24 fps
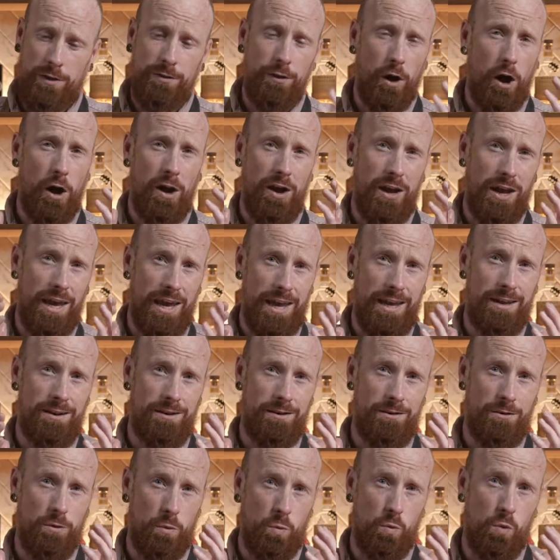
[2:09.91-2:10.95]
that are
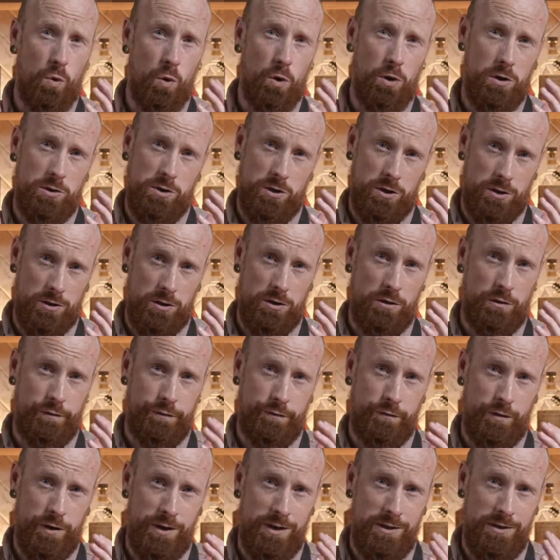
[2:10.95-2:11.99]
in the water that you're
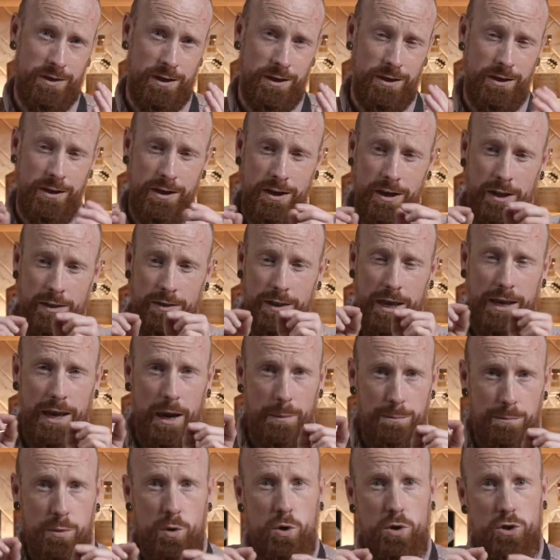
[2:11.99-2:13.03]
freezing, they
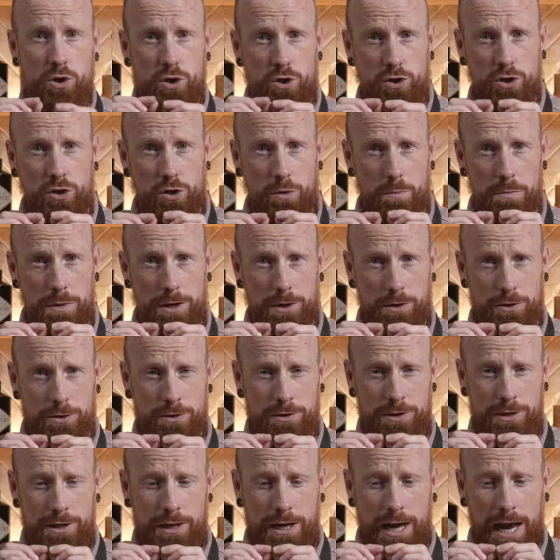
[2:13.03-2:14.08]
get pushed to the
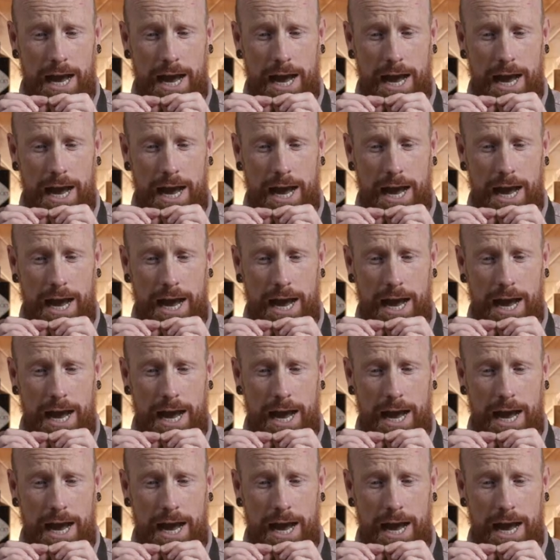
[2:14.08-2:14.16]
middle,